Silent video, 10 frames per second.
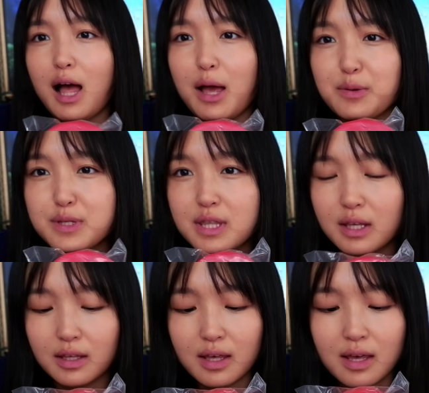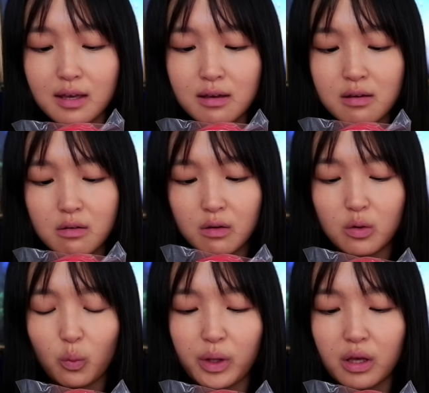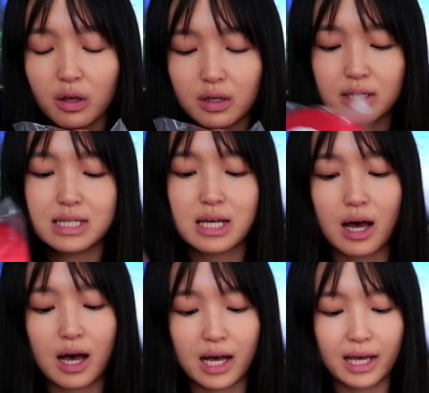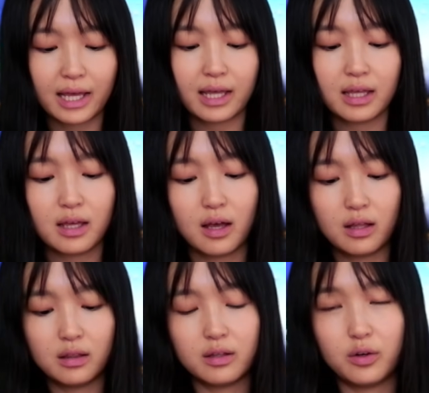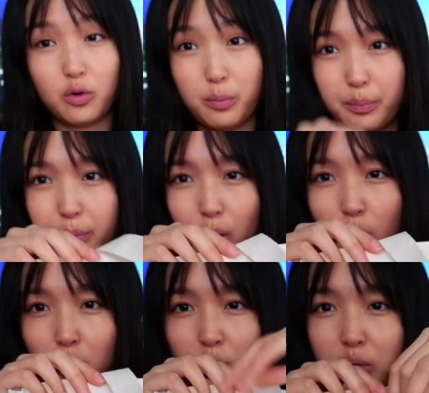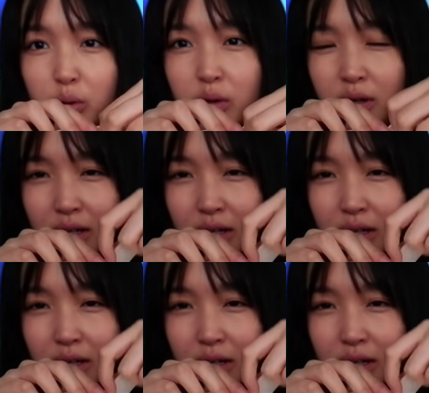I was thinking we could tie a little bow